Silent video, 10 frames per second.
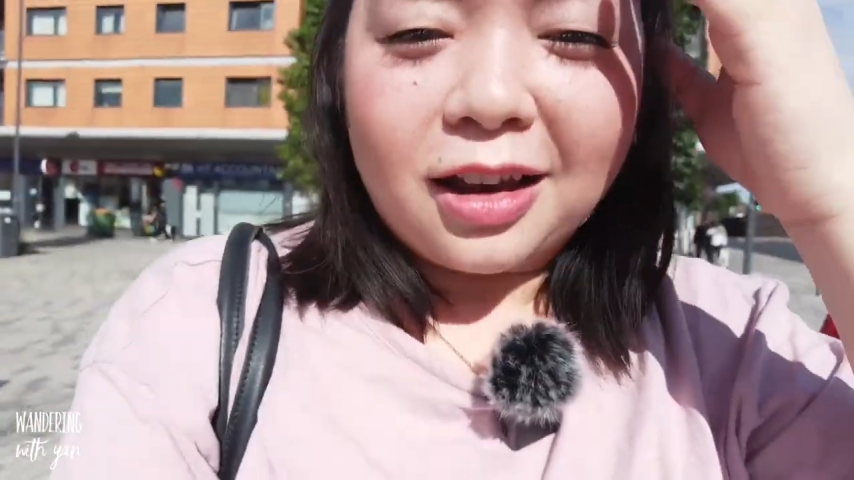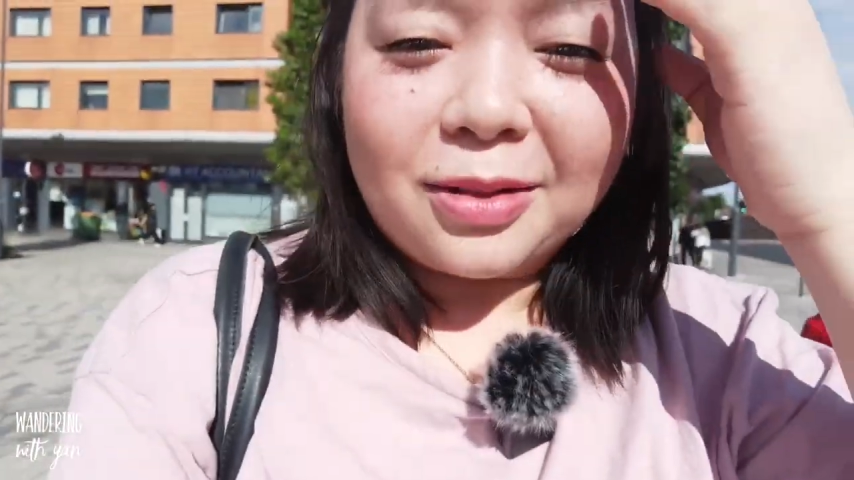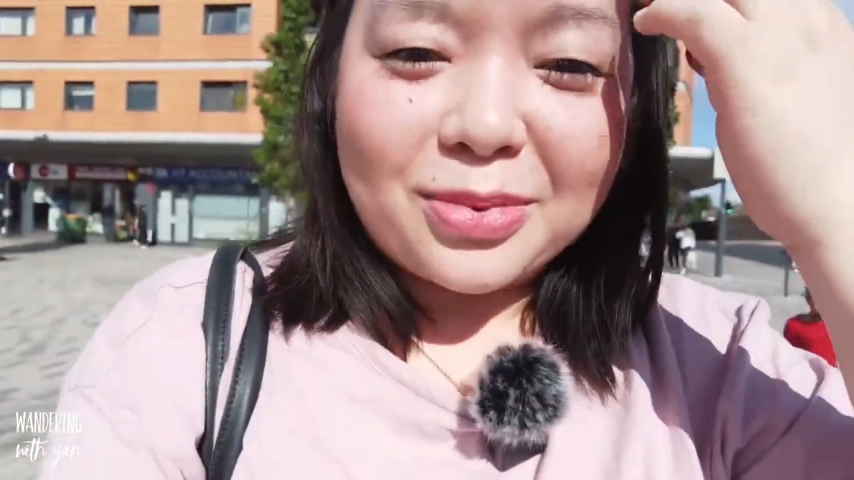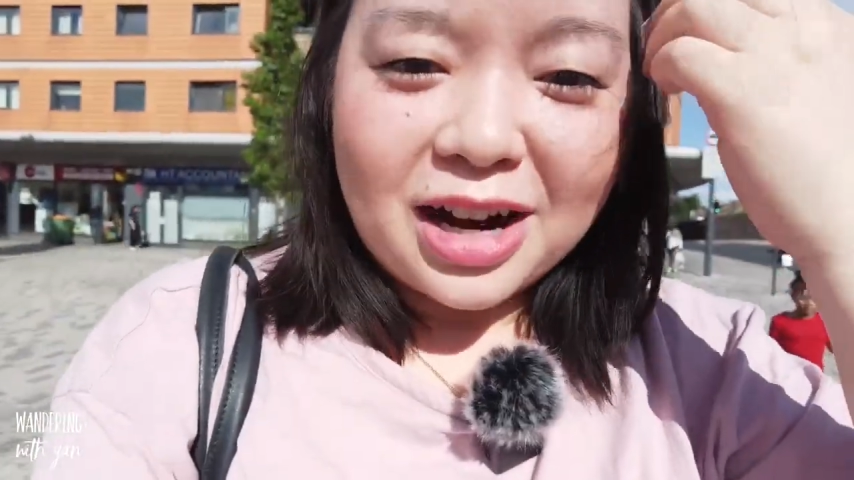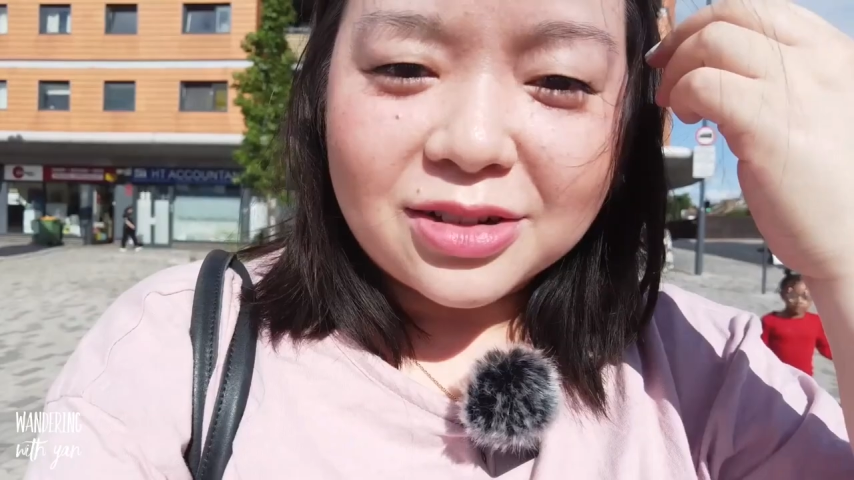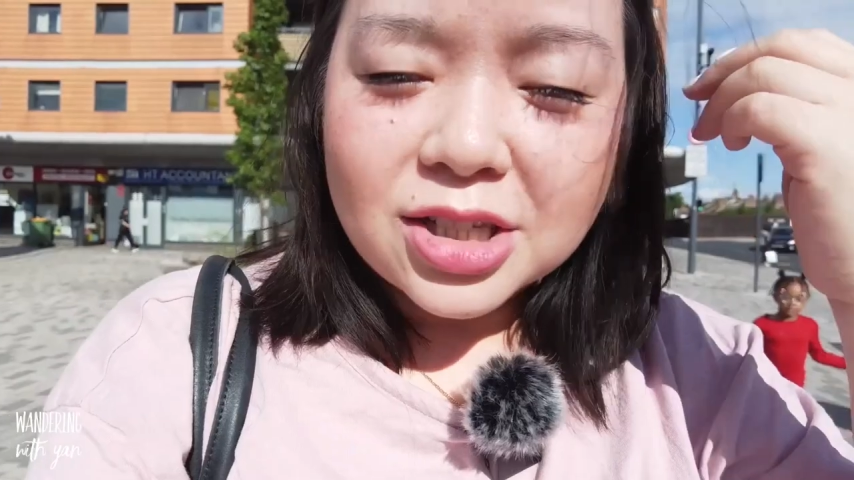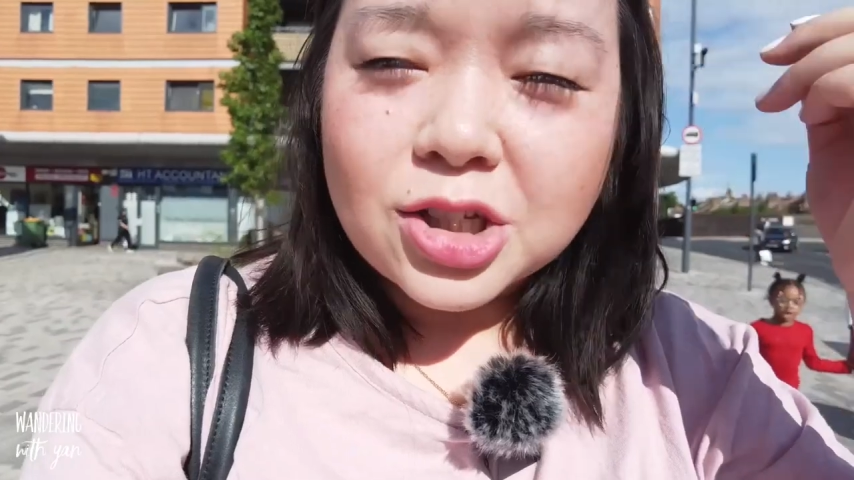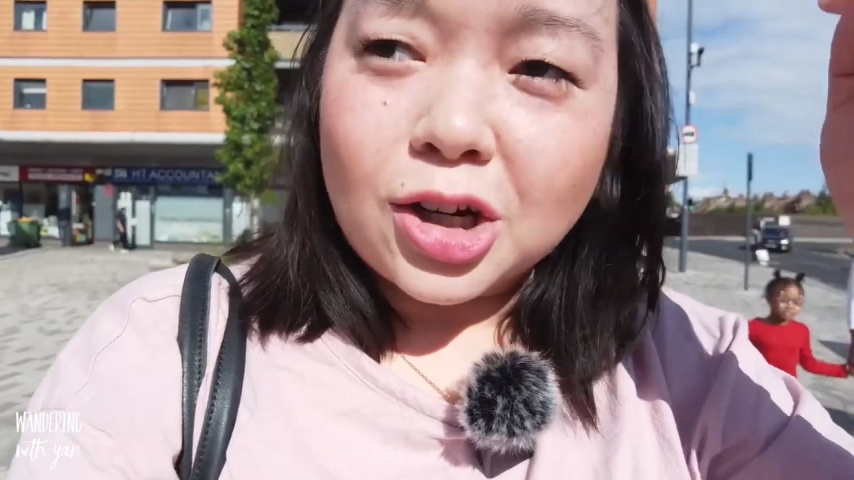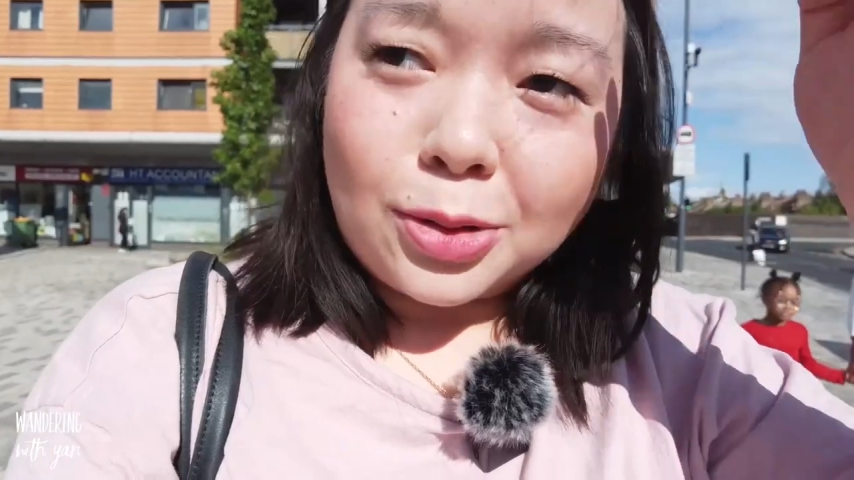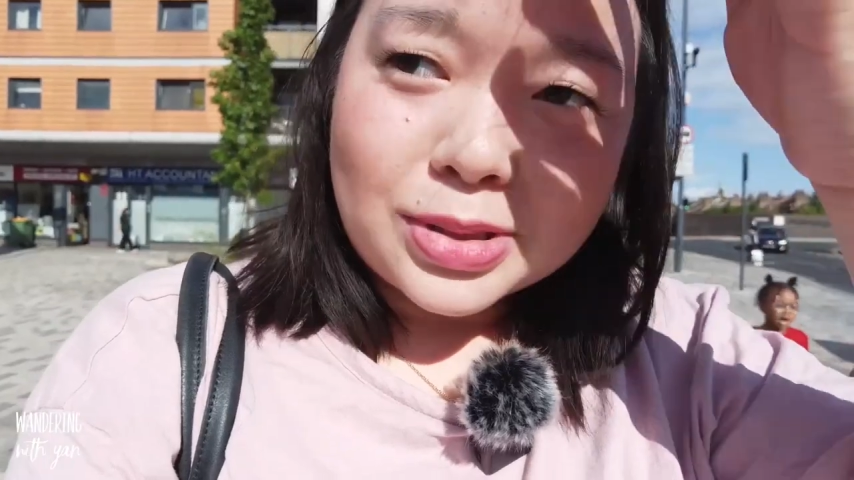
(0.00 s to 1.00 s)
like browse the
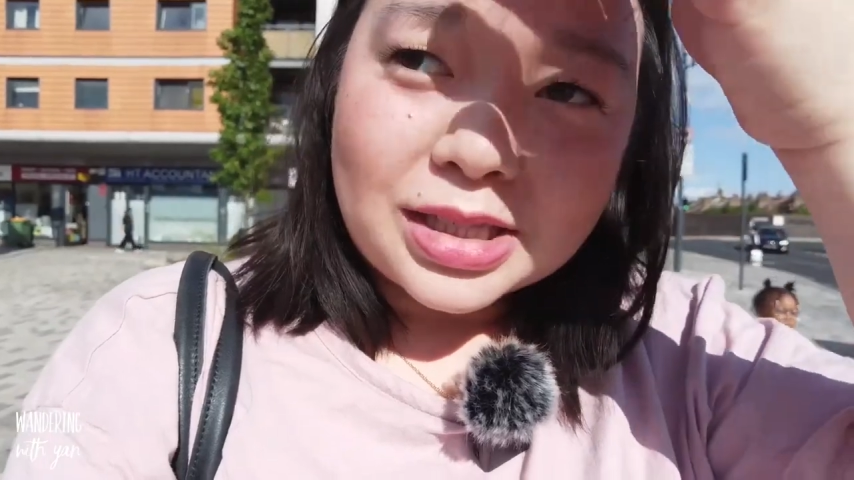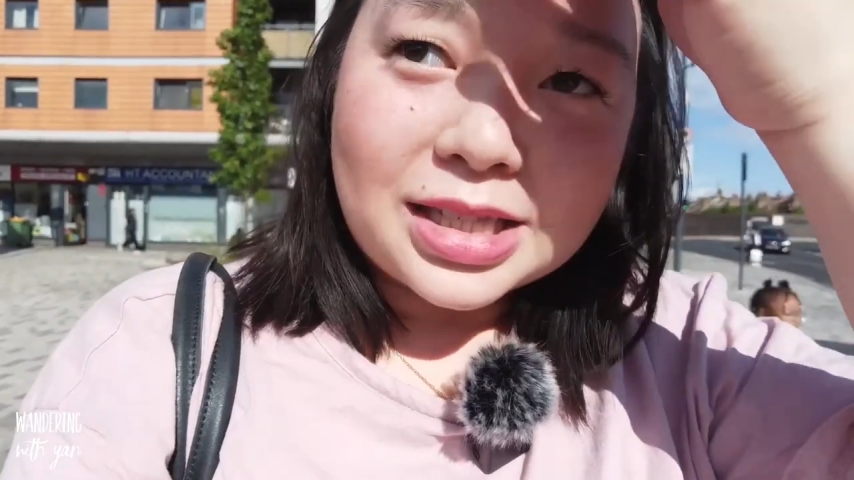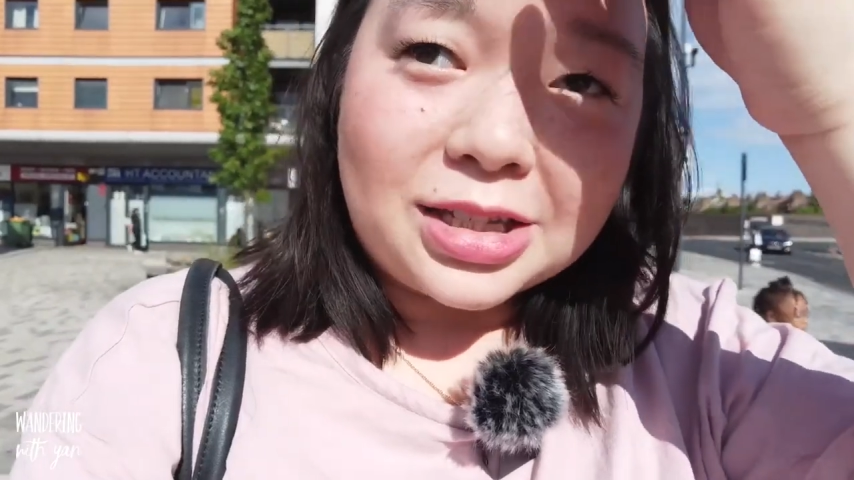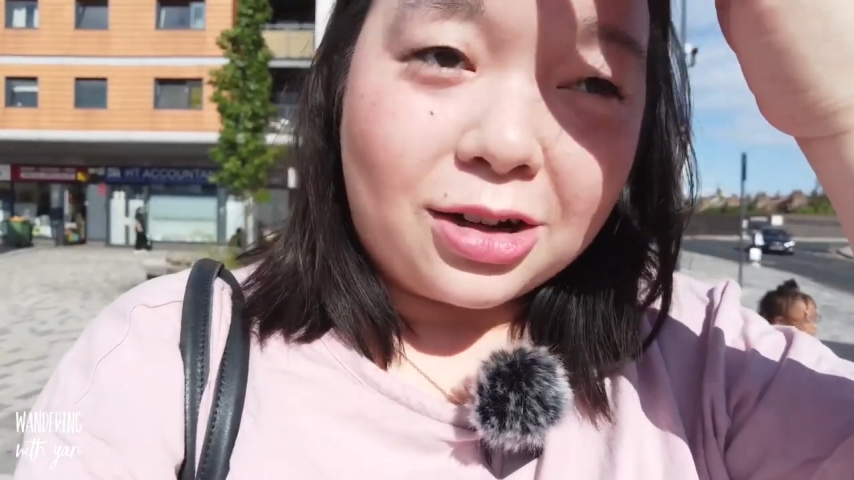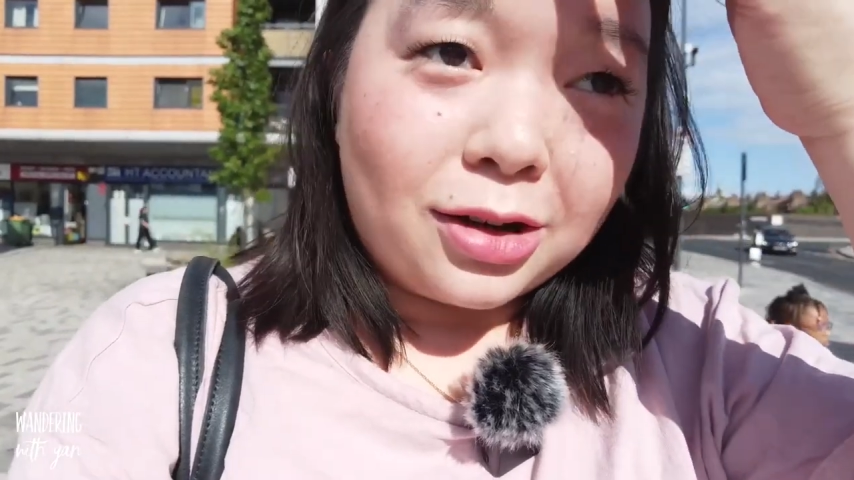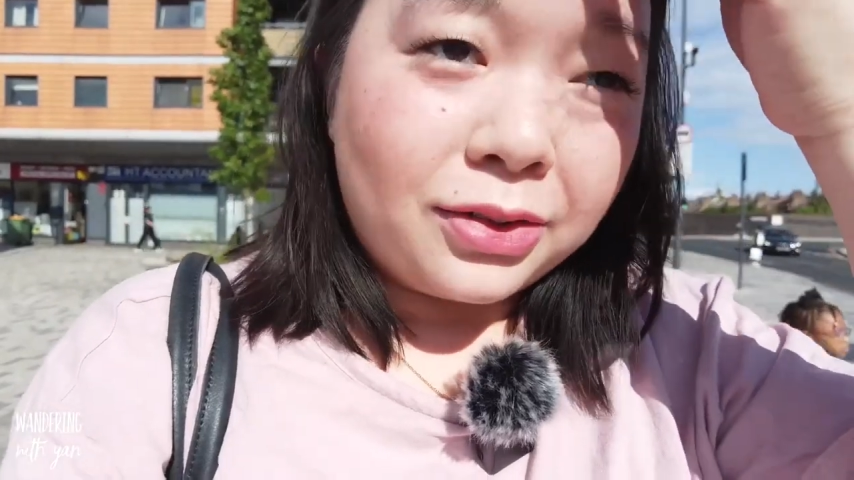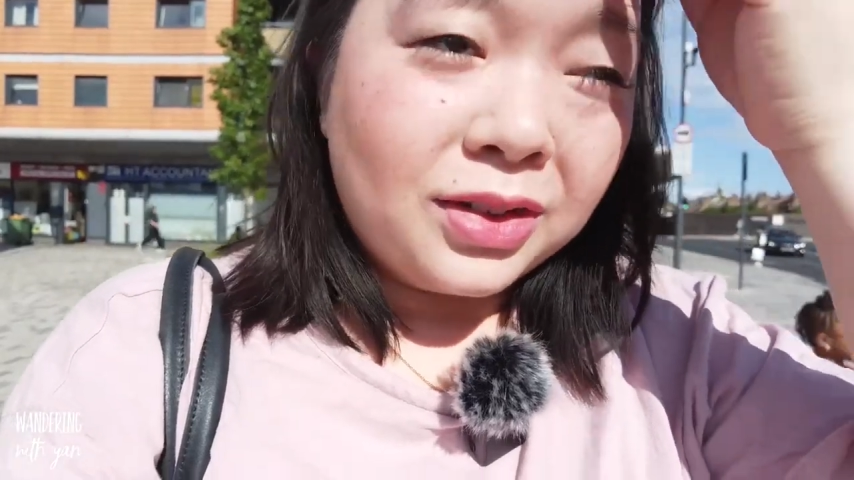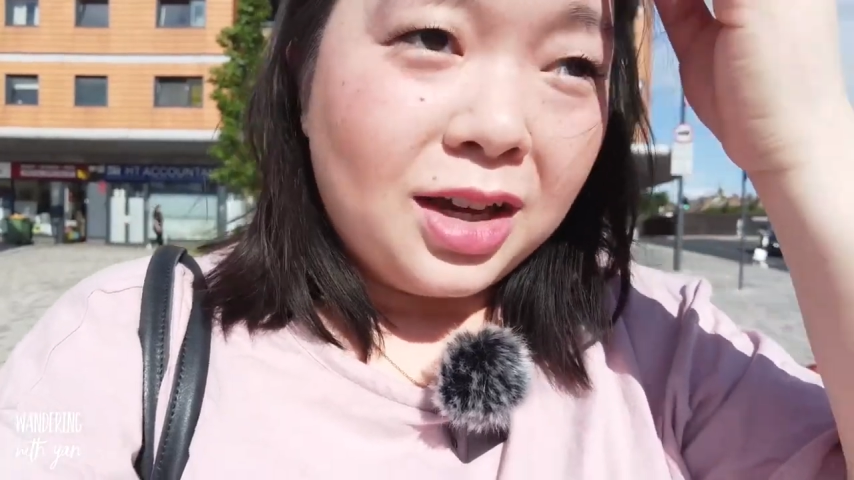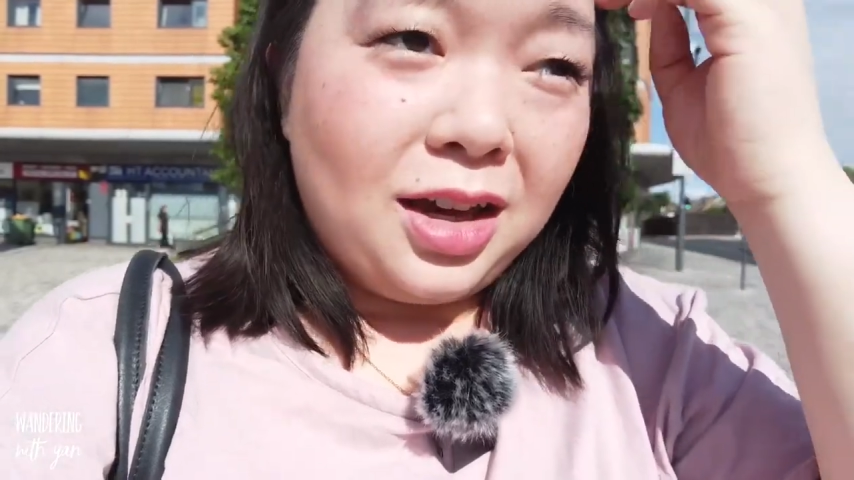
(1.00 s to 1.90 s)
shops and stuff.